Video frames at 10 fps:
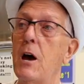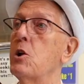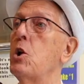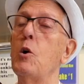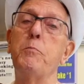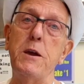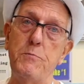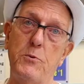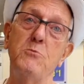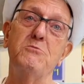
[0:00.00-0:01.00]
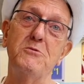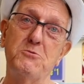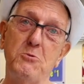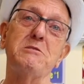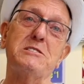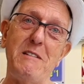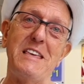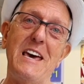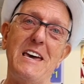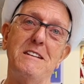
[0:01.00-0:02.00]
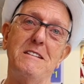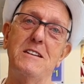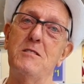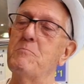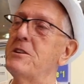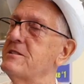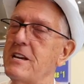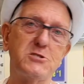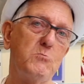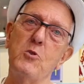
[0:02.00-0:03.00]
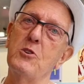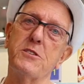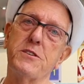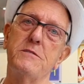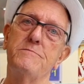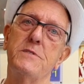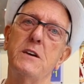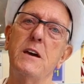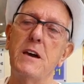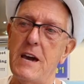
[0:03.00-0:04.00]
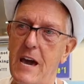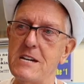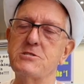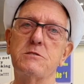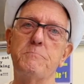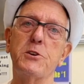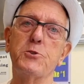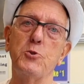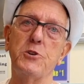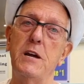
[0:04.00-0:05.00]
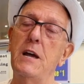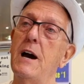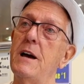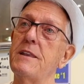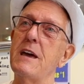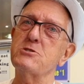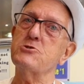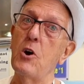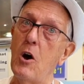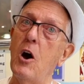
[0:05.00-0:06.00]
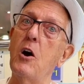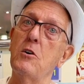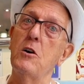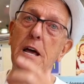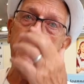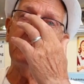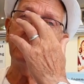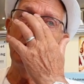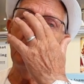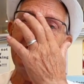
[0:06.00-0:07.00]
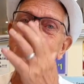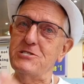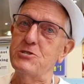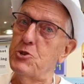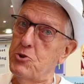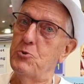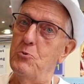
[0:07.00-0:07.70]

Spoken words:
And a lot of people do expect that, but it doesn't work. It has to be good. And that's not hard, that's not easy to do.